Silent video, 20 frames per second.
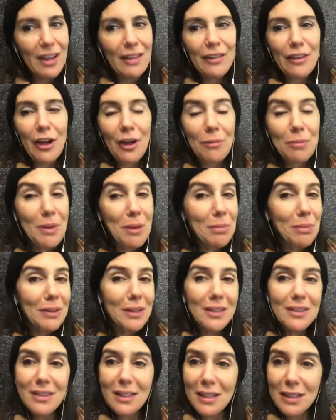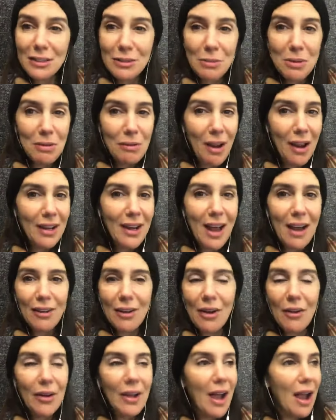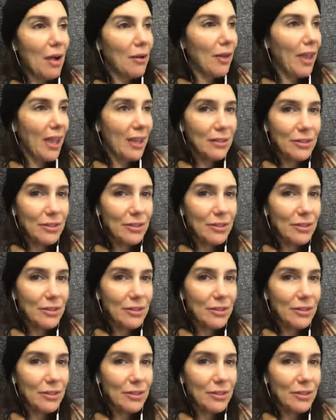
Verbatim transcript: There are people listening to me right now going, I can't